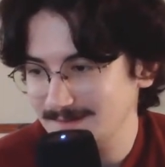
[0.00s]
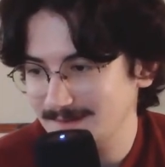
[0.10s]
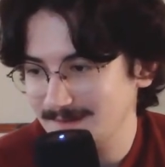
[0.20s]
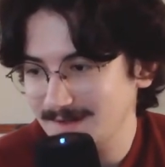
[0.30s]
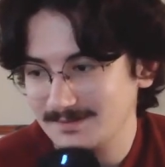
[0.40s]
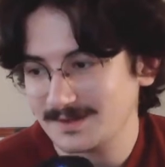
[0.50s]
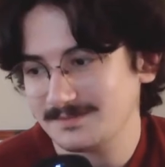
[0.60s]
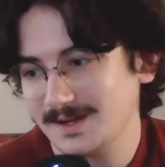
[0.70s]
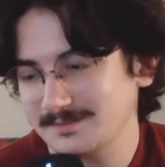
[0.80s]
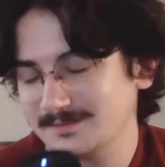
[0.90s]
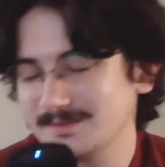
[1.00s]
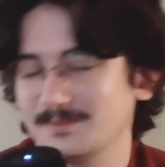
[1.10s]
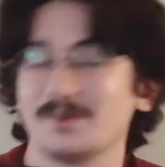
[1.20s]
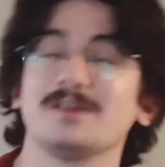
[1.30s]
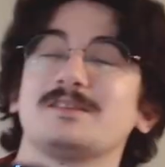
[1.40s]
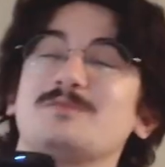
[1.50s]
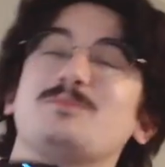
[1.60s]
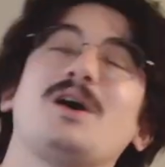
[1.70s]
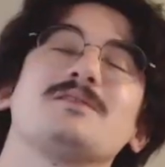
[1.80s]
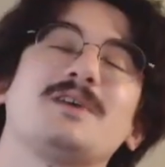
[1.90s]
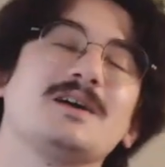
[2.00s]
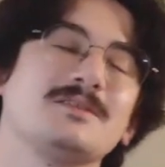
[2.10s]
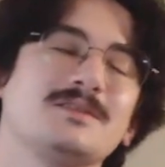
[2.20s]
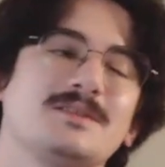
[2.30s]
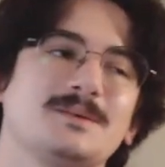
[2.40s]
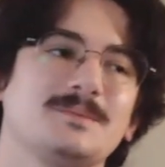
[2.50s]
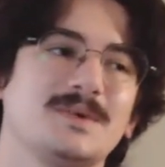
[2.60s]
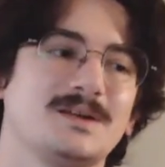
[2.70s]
And I've got 5 of them, or at least I've bought 5 of them.